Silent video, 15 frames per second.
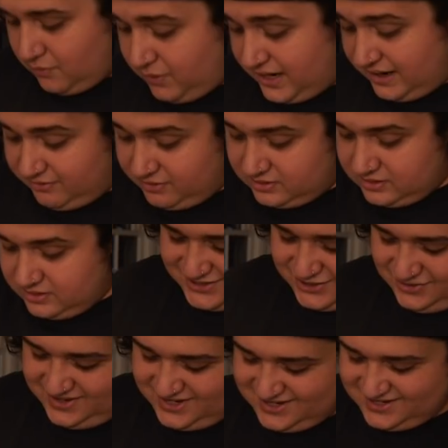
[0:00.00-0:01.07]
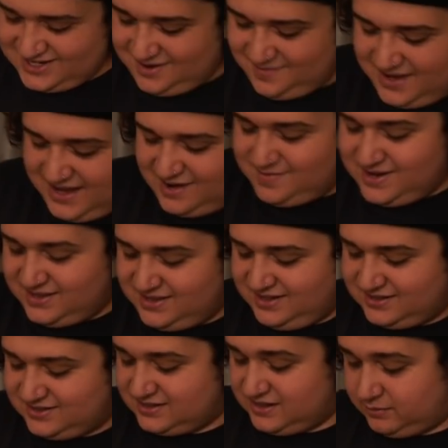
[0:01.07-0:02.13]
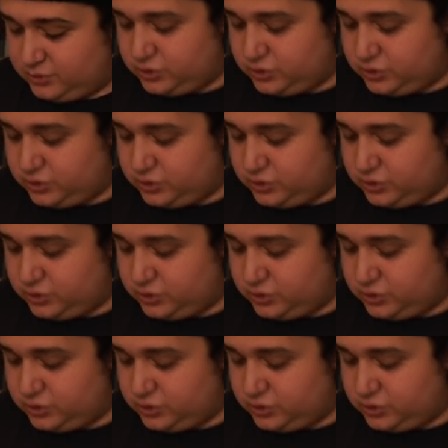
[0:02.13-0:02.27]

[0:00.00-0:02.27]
Whatever. So he just taught me how to make these. I'm